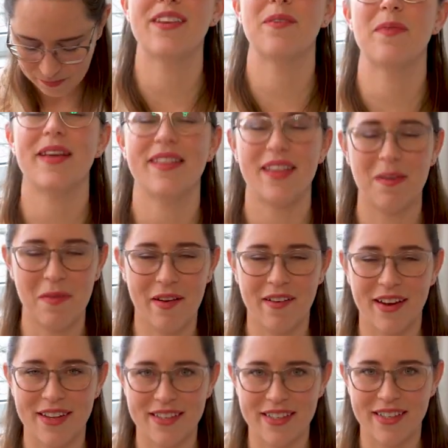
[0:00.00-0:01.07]
You might think me
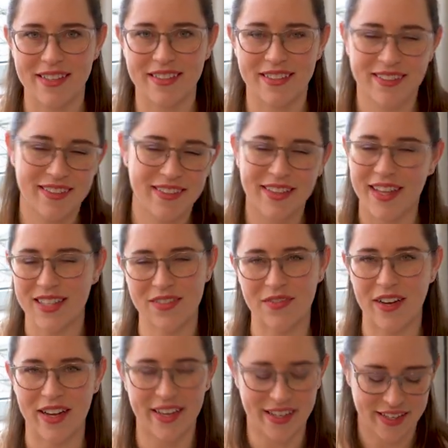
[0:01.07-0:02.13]
crazy. That's
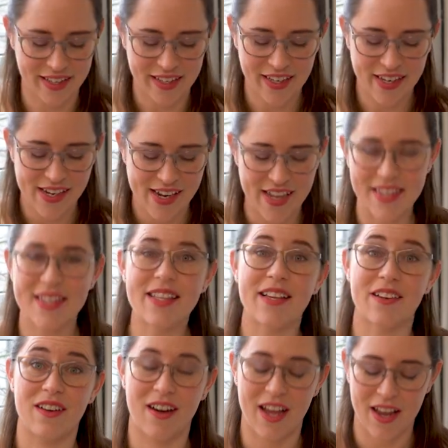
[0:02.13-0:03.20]
fine. It's the
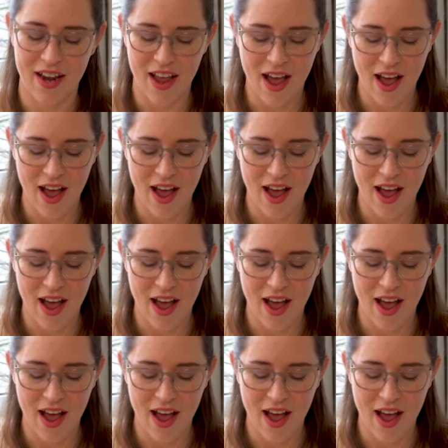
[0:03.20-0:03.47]
internet.